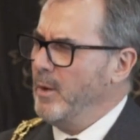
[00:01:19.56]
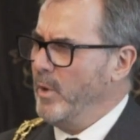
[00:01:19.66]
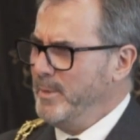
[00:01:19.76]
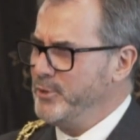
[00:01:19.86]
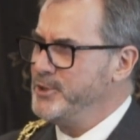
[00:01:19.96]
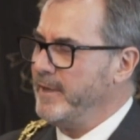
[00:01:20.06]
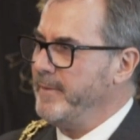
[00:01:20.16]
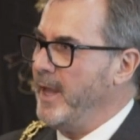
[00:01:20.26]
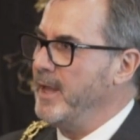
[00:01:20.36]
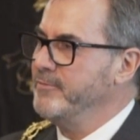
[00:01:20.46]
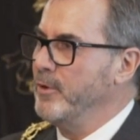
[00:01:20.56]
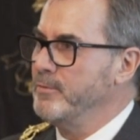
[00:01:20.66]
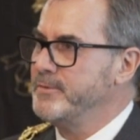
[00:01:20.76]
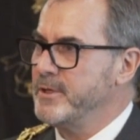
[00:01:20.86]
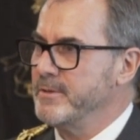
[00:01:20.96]
One project there
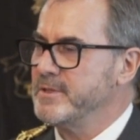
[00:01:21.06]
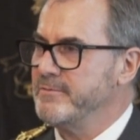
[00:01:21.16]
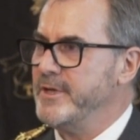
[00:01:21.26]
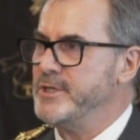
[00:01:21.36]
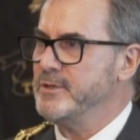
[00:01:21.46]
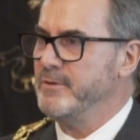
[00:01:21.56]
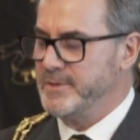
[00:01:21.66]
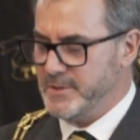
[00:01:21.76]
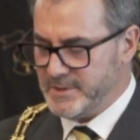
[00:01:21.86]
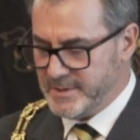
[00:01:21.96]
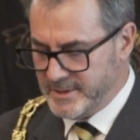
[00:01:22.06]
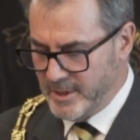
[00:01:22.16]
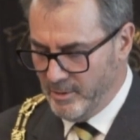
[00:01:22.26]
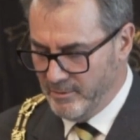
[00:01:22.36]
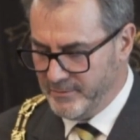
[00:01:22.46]
involved the conservation of and the
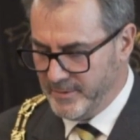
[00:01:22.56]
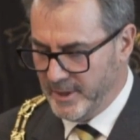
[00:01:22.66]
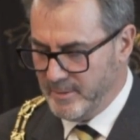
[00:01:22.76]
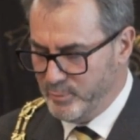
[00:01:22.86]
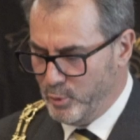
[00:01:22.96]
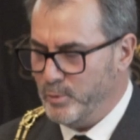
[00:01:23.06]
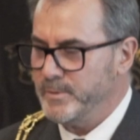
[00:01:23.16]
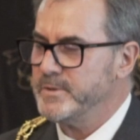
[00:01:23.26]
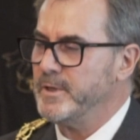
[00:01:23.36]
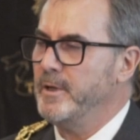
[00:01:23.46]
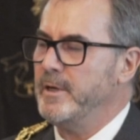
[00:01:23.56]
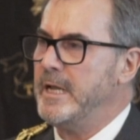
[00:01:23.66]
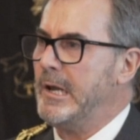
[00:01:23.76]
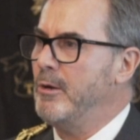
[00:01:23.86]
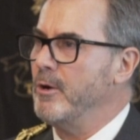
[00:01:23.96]
study of an important
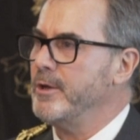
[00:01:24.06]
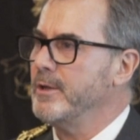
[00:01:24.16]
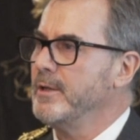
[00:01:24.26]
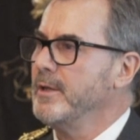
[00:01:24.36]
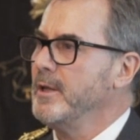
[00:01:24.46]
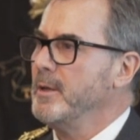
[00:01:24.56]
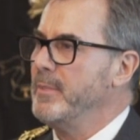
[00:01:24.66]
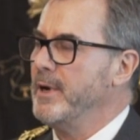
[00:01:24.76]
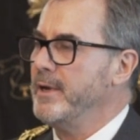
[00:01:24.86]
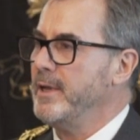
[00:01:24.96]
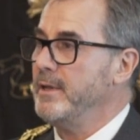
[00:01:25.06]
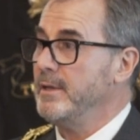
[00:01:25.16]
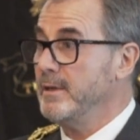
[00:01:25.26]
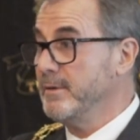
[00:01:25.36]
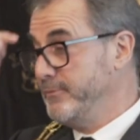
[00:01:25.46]
early clock by
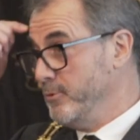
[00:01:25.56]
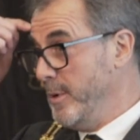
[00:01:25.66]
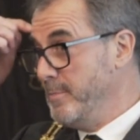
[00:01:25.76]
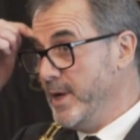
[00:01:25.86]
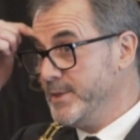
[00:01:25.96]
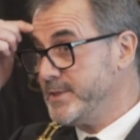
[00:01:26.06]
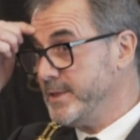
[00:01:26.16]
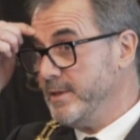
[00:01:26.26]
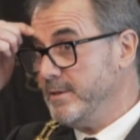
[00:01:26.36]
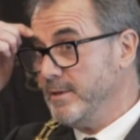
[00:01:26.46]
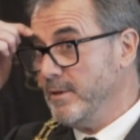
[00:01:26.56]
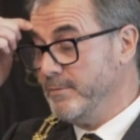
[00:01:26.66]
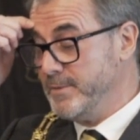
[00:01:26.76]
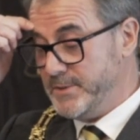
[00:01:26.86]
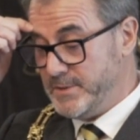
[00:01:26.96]
a former master
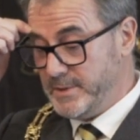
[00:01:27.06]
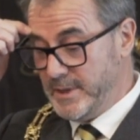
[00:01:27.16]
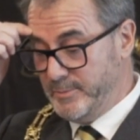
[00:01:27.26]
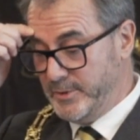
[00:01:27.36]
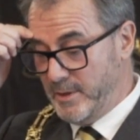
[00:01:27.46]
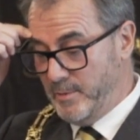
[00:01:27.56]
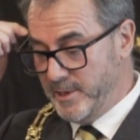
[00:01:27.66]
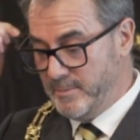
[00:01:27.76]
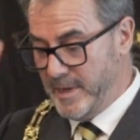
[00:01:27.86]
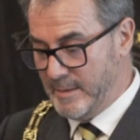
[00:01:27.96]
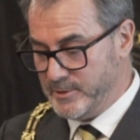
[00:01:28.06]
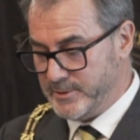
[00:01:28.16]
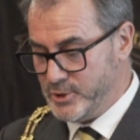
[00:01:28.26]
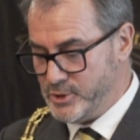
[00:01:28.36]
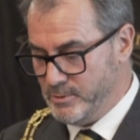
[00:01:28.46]
of this company, William
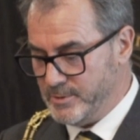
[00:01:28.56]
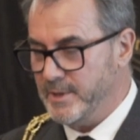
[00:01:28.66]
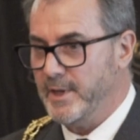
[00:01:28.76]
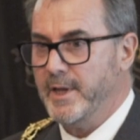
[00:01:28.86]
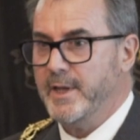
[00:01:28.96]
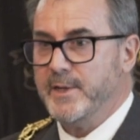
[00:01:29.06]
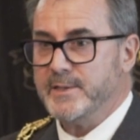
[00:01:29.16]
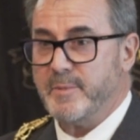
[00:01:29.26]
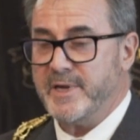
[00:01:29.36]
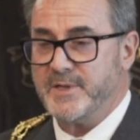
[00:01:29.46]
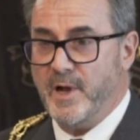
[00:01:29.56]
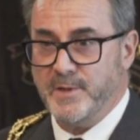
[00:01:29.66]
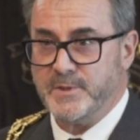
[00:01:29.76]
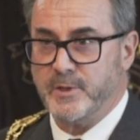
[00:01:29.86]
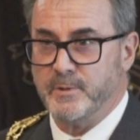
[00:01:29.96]
Hamilton Short. Tabea's
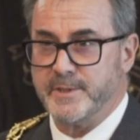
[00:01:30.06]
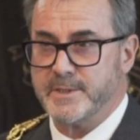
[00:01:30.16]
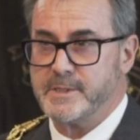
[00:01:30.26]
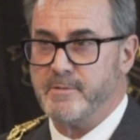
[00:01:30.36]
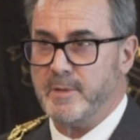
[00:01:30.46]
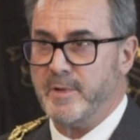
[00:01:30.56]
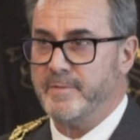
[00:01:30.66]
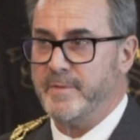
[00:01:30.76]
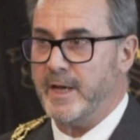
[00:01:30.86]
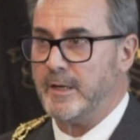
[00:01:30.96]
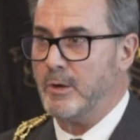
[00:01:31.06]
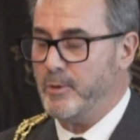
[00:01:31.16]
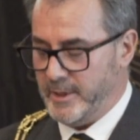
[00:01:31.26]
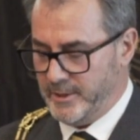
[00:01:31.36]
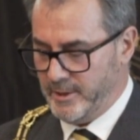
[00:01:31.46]
article describing that
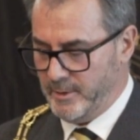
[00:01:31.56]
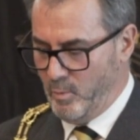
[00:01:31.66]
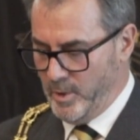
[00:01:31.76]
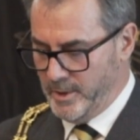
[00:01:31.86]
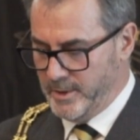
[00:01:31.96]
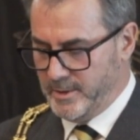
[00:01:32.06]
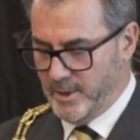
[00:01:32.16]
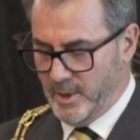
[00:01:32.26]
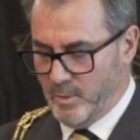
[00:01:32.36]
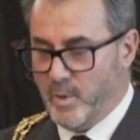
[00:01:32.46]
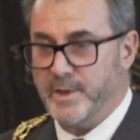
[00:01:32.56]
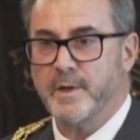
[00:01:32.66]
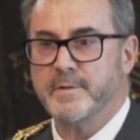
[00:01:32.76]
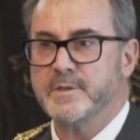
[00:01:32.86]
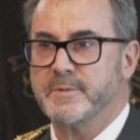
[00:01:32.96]
clock and her work won
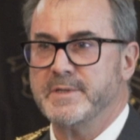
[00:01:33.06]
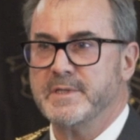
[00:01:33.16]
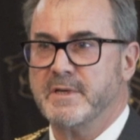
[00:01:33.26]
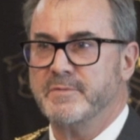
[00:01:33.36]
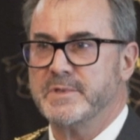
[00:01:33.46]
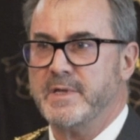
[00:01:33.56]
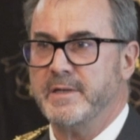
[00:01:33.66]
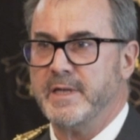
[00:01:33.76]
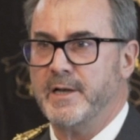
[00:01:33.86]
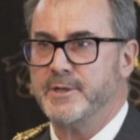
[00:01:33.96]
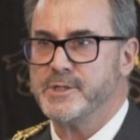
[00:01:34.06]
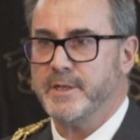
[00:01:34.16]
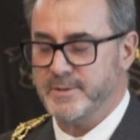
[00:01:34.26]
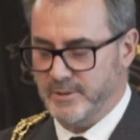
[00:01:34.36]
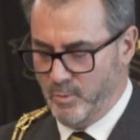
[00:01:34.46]
her the 2017 Alan
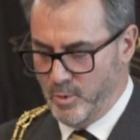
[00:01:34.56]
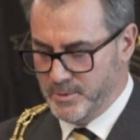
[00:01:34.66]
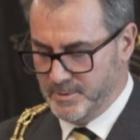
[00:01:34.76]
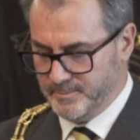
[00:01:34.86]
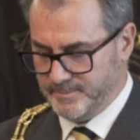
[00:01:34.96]
Shenton Award.